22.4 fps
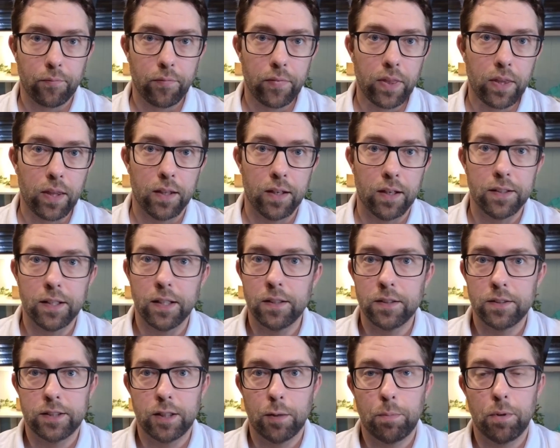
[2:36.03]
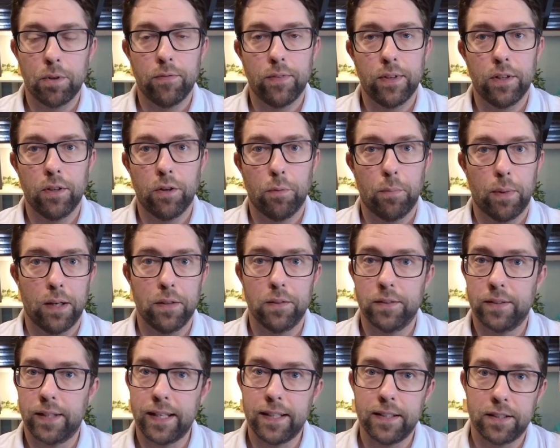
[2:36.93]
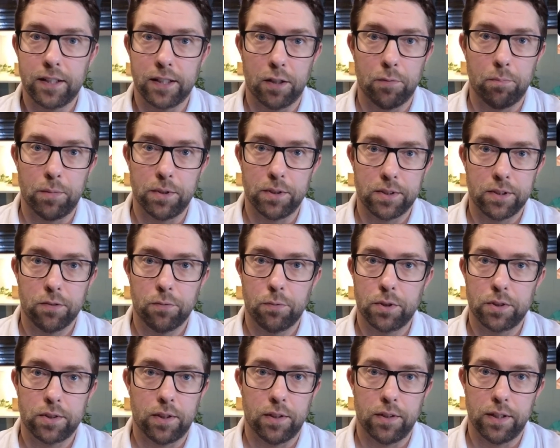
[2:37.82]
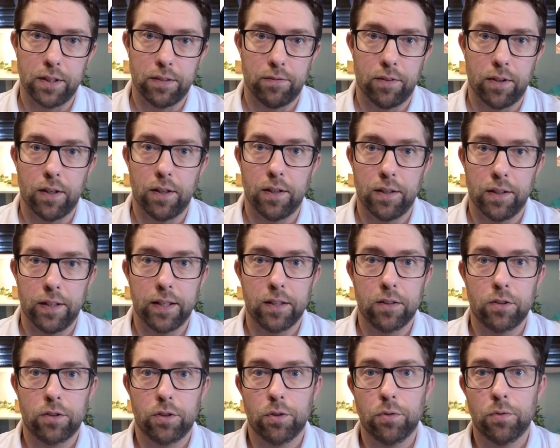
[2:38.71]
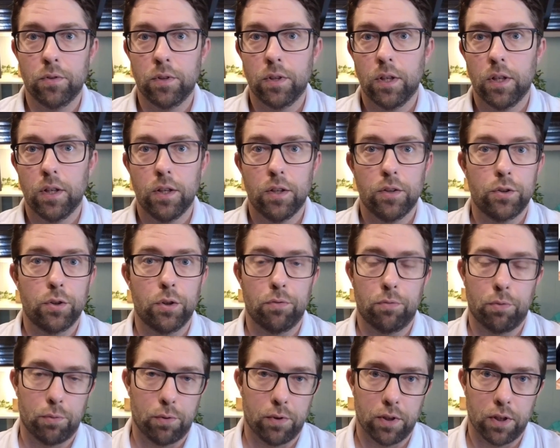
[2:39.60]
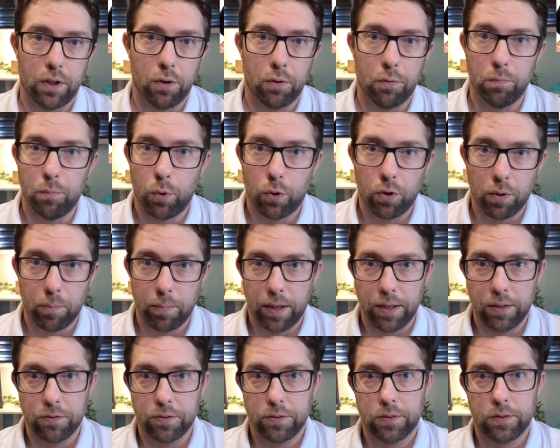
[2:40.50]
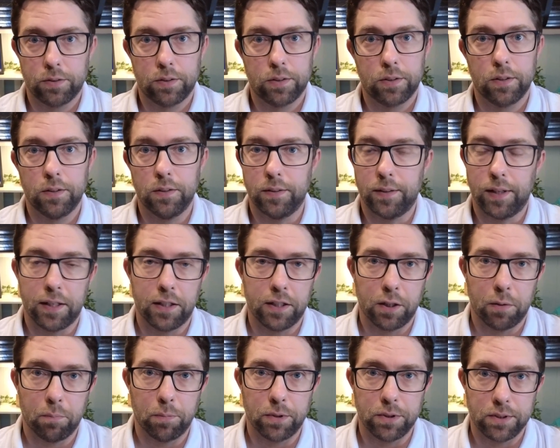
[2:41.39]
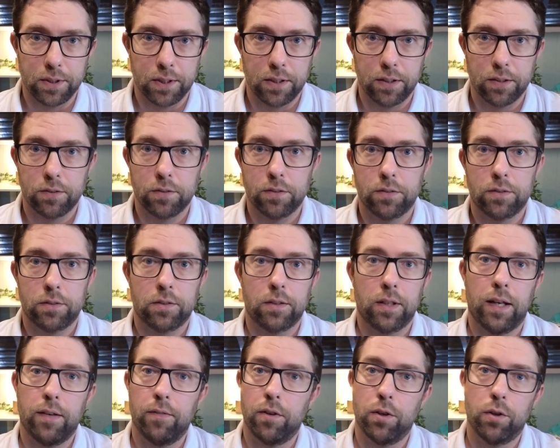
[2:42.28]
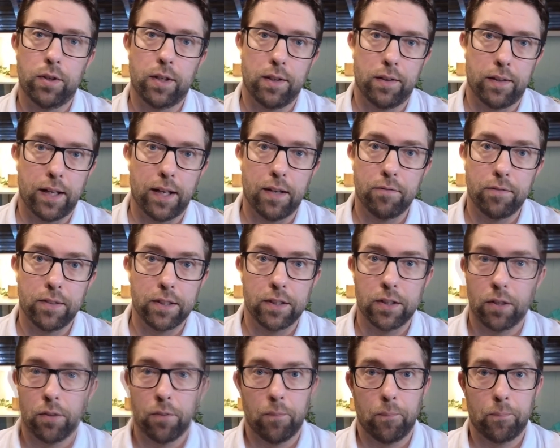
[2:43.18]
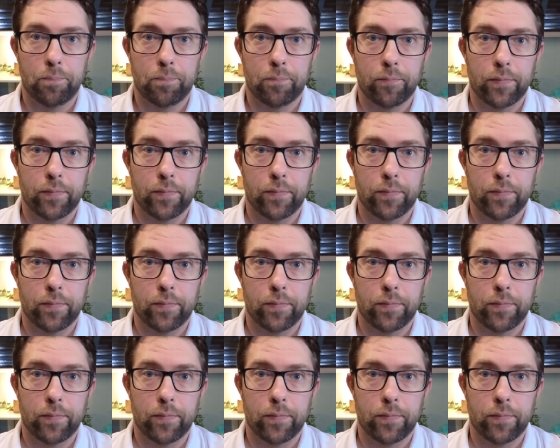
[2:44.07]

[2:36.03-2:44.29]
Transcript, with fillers: And I did a separate video about dating in Brazil, which I'll leave a link to. So if you want to know more about dating Brazilians, have a look at that video.